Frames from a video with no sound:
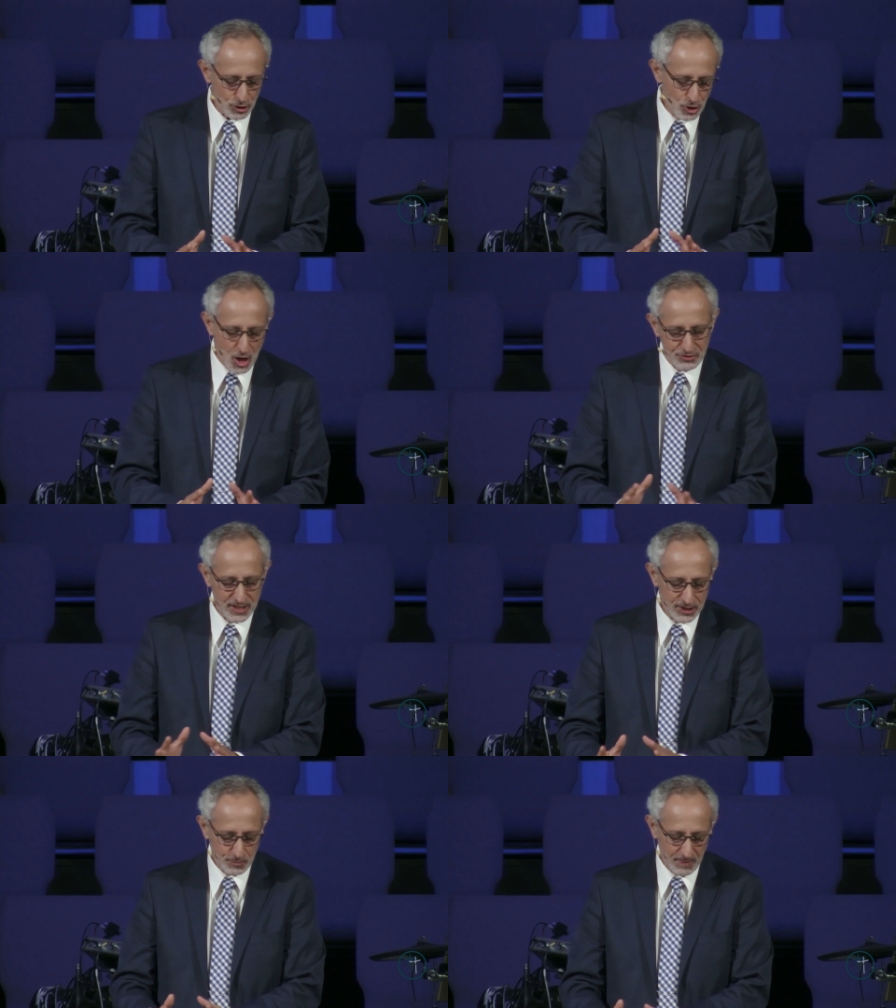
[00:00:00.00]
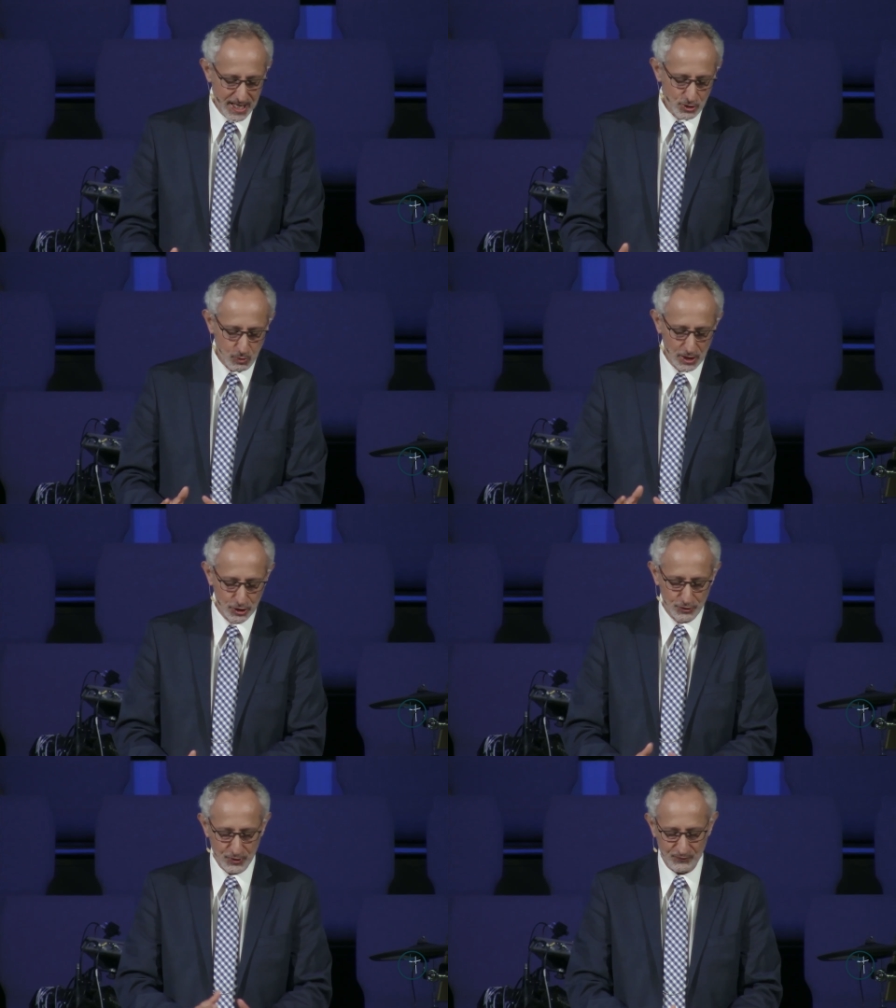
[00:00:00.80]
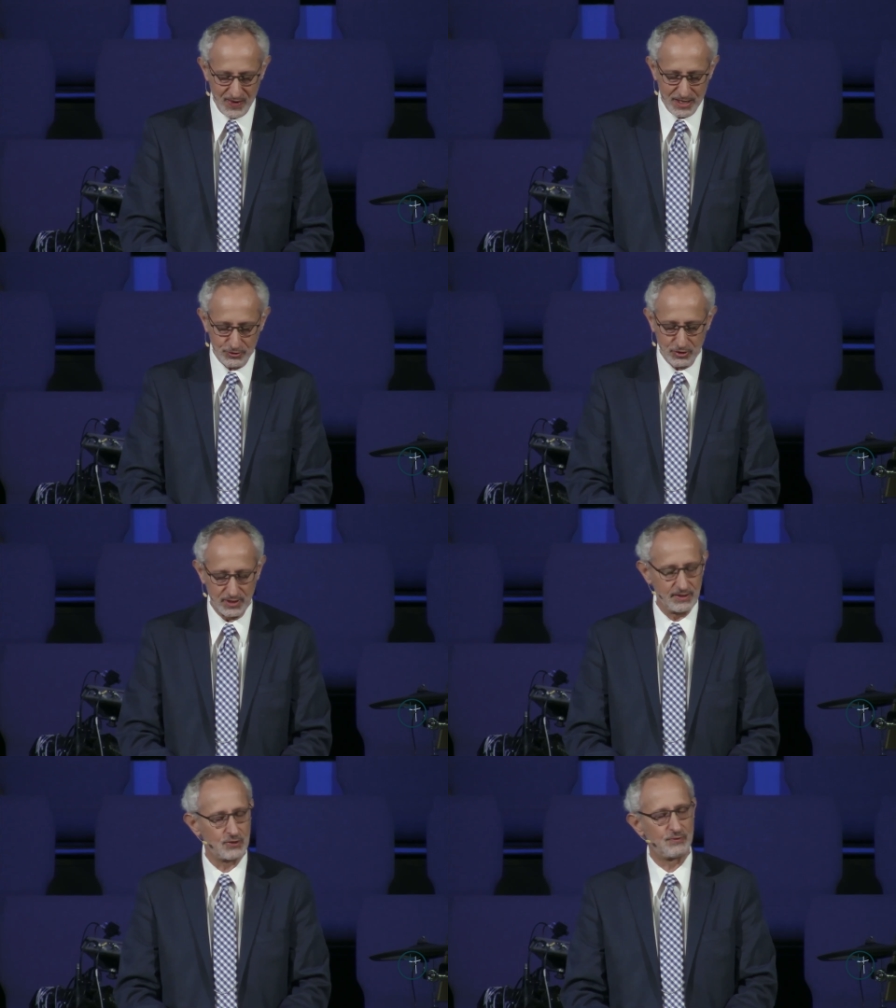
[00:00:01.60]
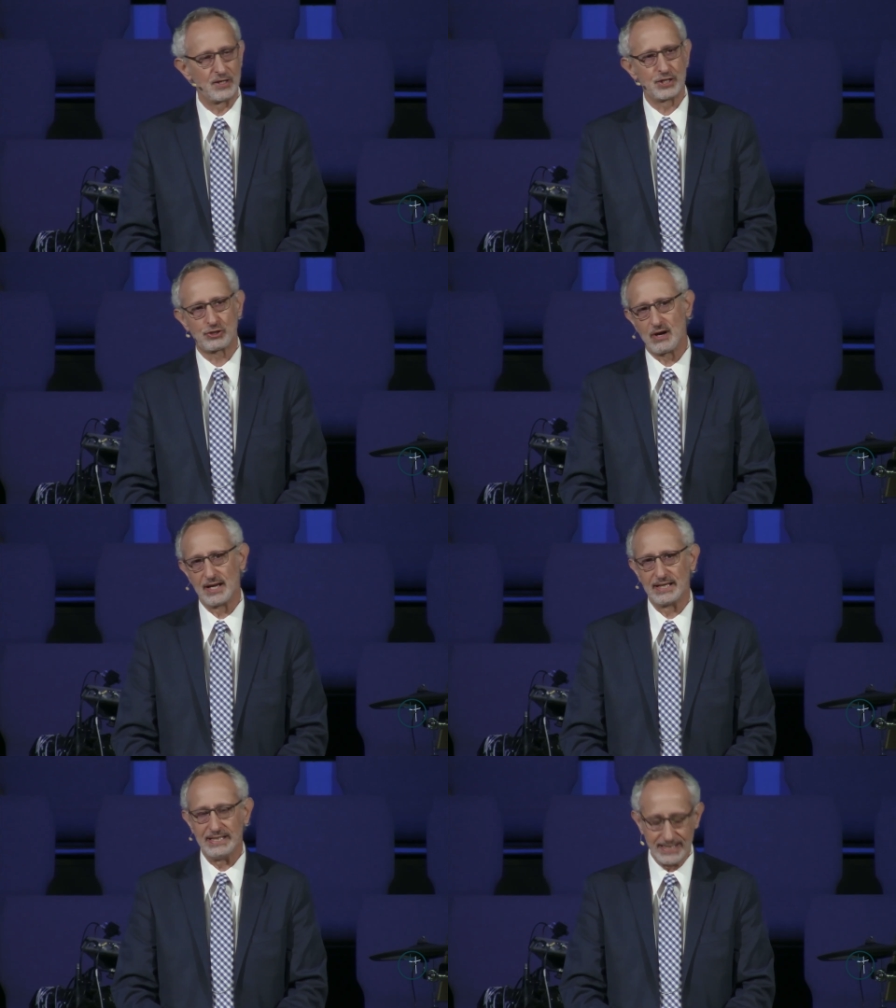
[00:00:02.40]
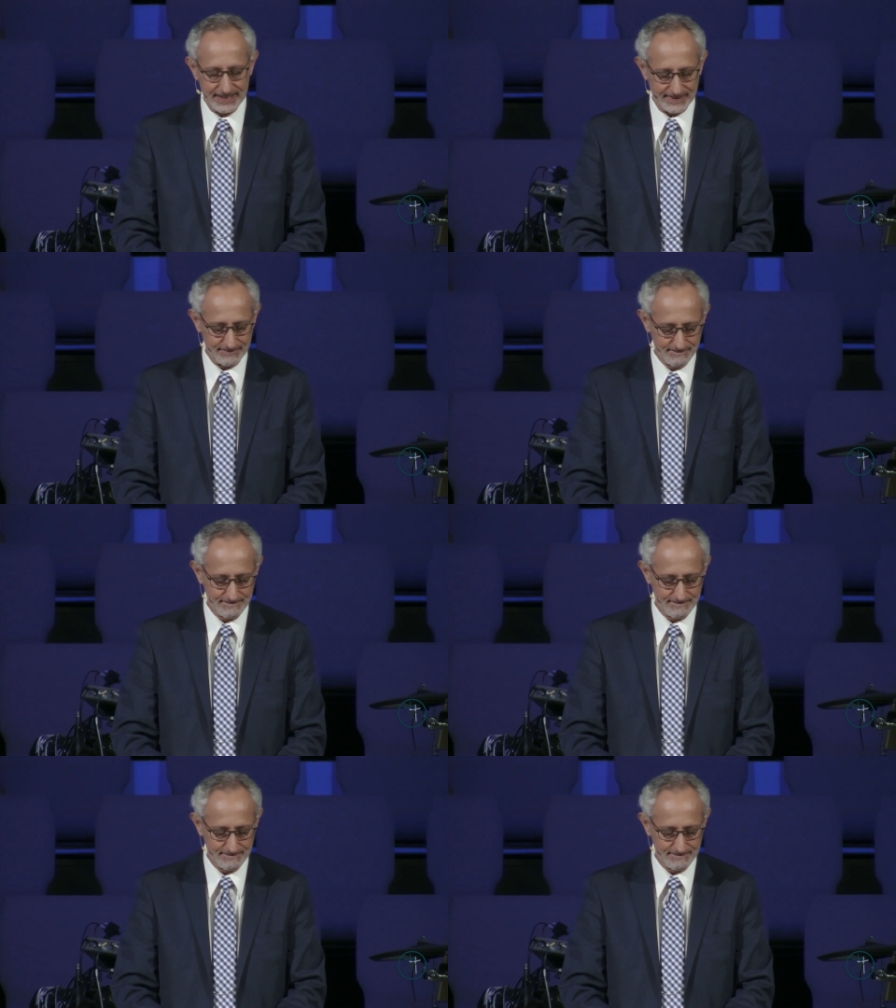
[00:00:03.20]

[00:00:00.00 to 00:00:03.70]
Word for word: Lawson explains what Luther faced during this very trying year.